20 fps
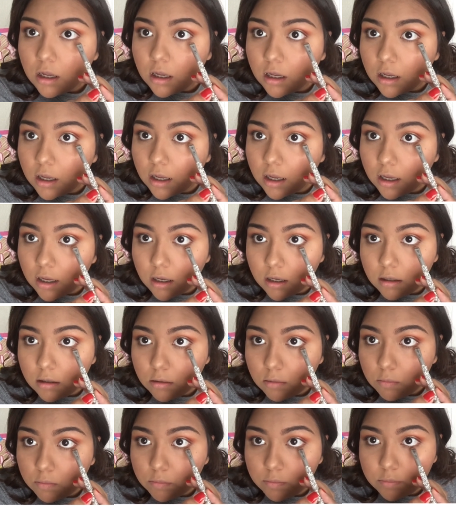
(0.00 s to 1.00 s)

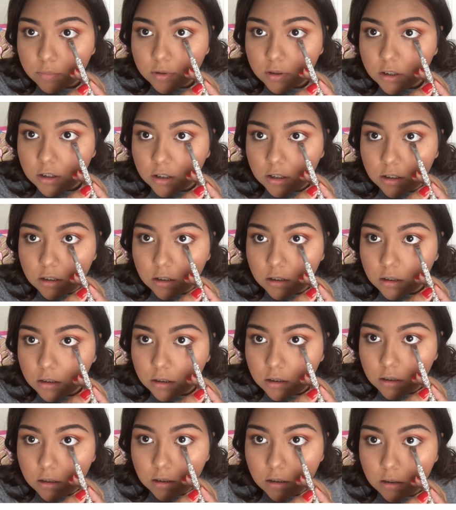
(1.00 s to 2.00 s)
and put it
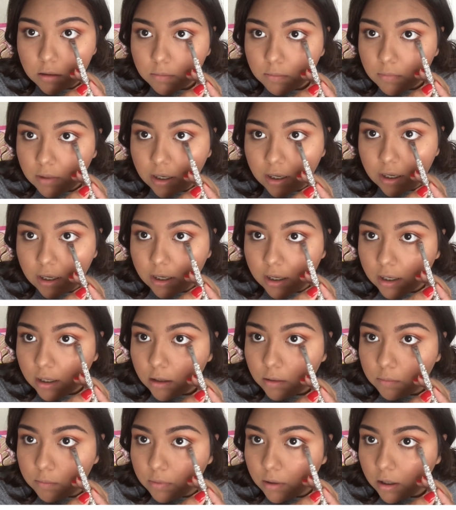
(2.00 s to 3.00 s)
under
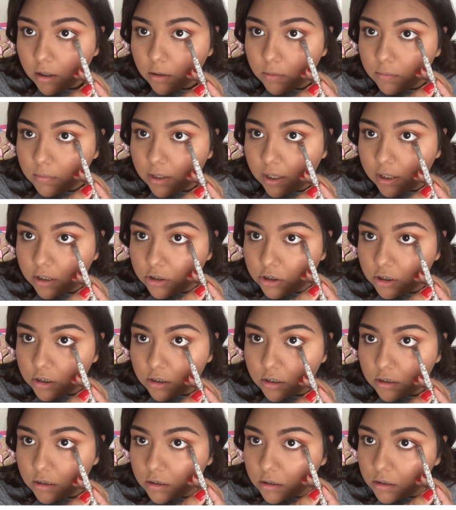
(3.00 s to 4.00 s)
my bottom
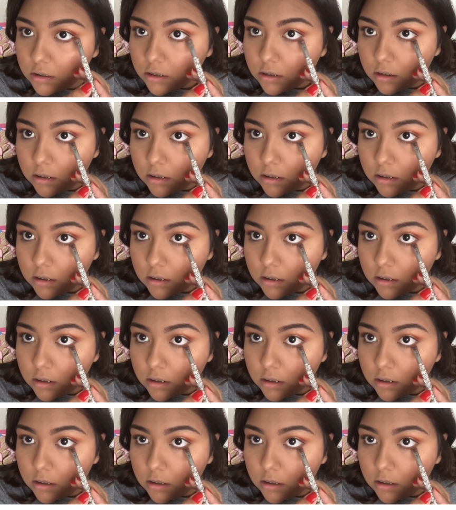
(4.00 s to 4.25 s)
lashes.